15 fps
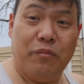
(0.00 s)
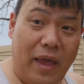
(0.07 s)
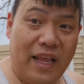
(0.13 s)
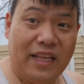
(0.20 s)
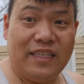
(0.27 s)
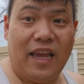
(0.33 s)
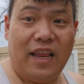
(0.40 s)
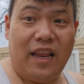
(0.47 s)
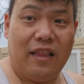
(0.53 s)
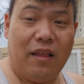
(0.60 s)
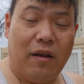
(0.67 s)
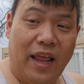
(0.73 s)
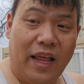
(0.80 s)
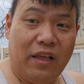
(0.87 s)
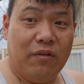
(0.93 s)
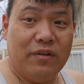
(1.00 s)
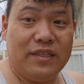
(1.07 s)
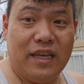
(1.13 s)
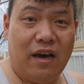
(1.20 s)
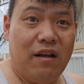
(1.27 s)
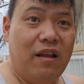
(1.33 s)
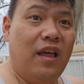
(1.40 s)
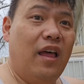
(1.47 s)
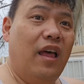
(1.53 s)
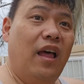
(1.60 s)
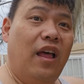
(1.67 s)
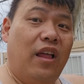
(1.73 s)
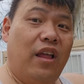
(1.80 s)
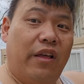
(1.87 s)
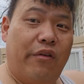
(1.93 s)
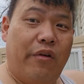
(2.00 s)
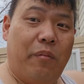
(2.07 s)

to maintain it the light goes out you had